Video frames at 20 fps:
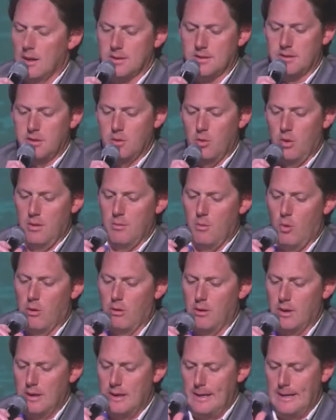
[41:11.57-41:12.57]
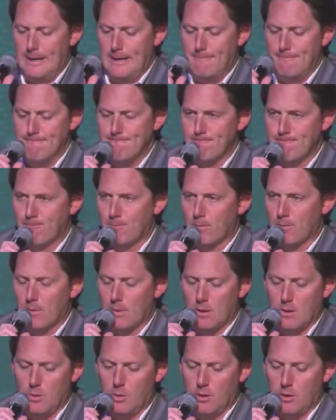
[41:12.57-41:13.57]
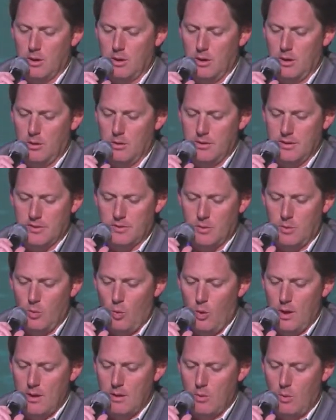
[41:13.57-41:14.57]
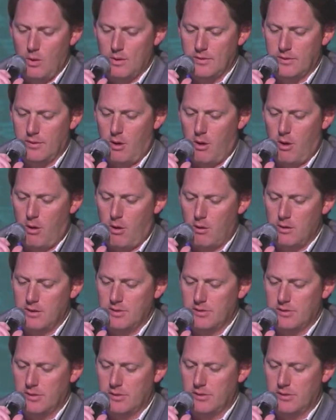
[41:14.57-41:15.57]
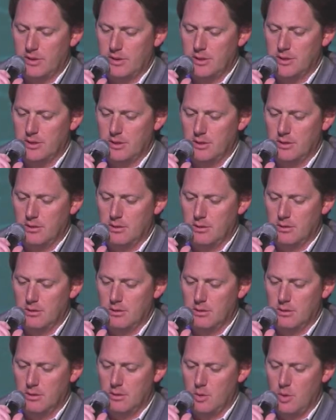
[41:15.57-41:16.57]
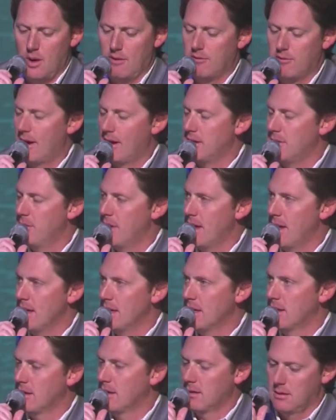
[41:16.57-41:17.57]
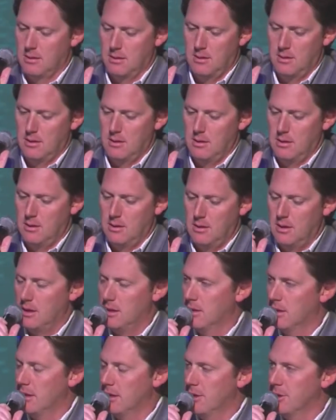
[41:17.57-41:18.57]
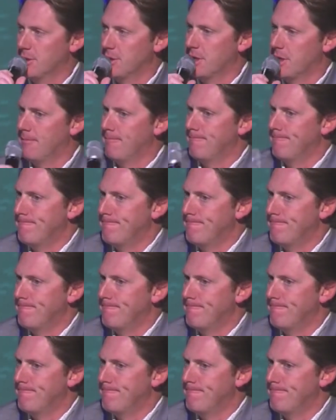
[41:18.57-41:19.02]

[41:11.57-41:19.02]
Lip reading: let's do one more. We're going to go with this one. What was the hardest decision you ever had to make in leadership?